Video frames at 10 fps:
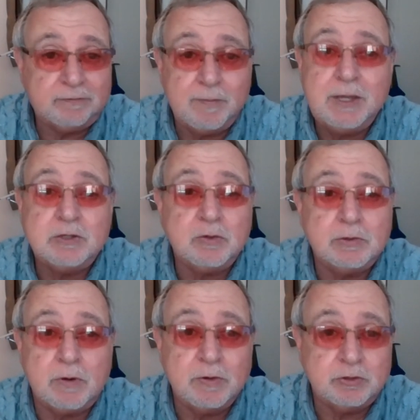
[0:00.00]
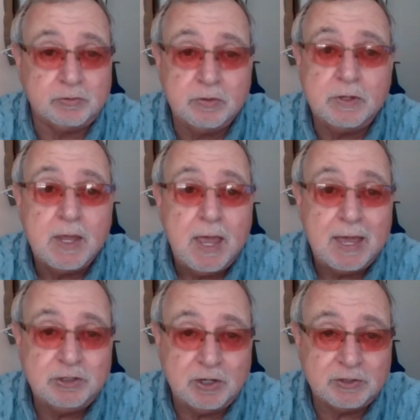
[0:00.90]
For me, swords are always truth
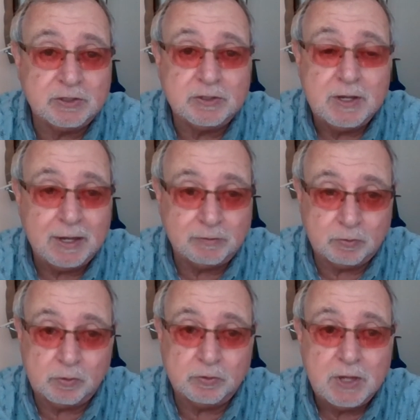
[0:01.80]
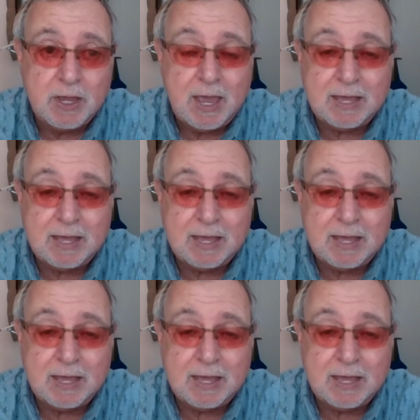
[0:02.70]
and justice and rules.